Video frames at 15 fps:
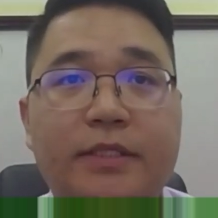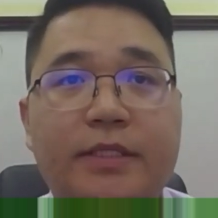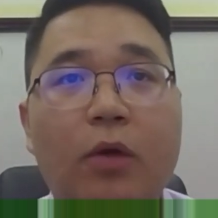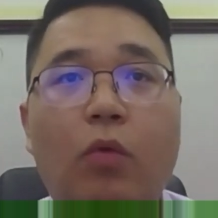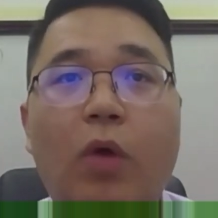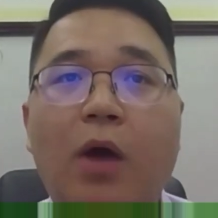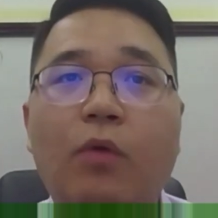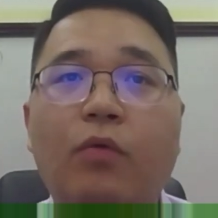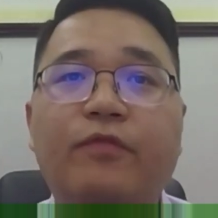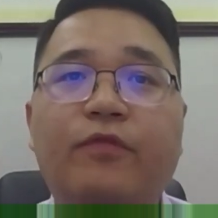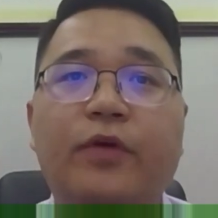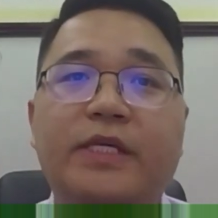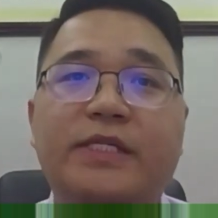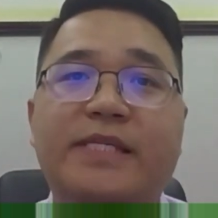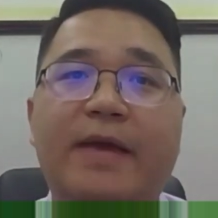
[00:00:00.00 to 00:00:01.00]
Take Huawei
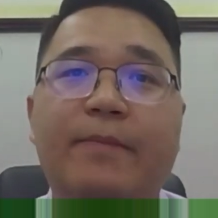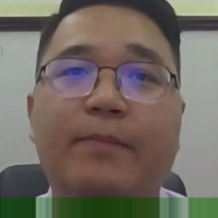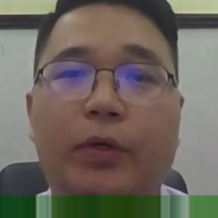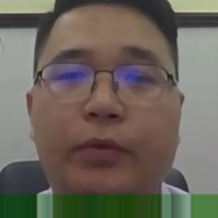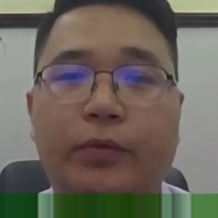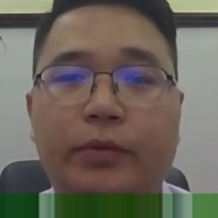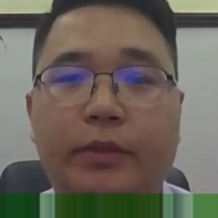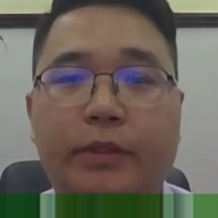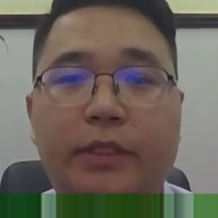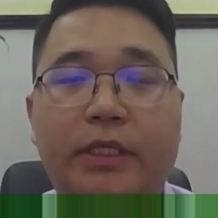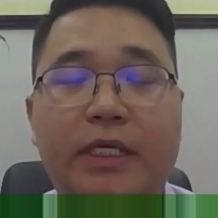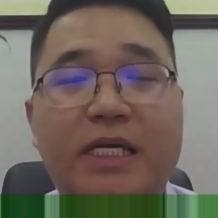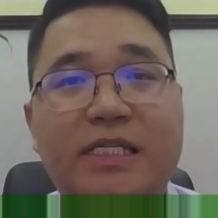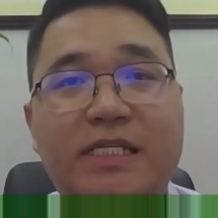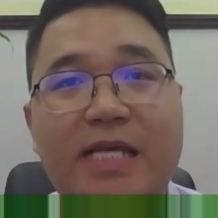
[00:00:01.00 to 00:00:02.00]
for example.
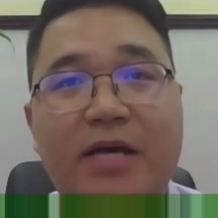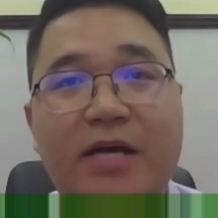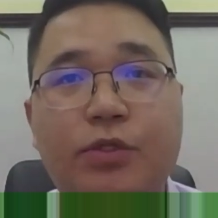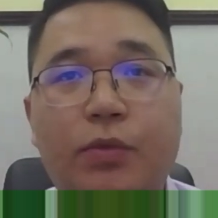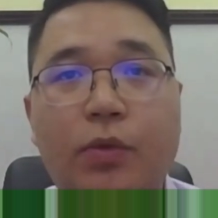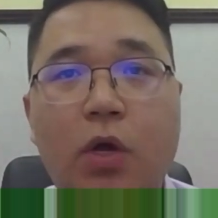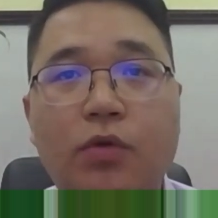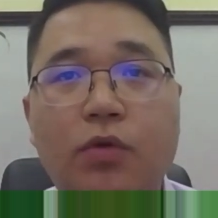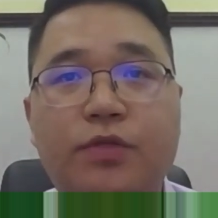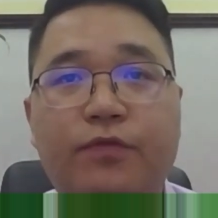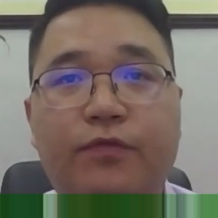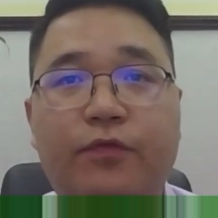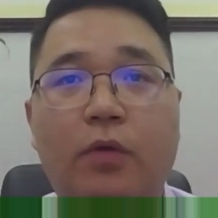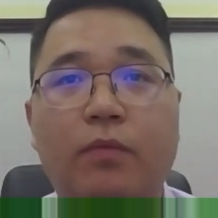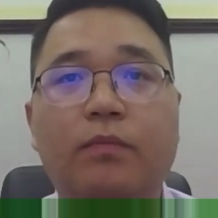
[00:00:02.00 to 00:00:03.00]
Its sales
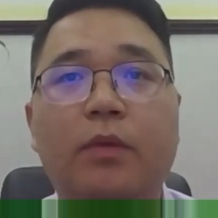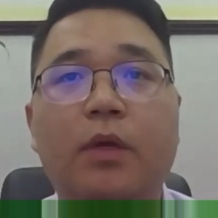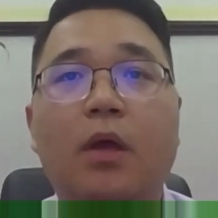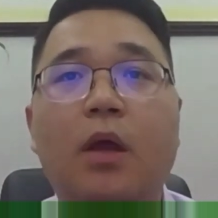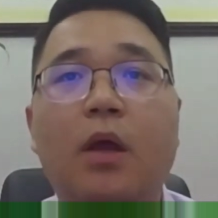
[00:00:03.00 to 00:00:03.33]
growth from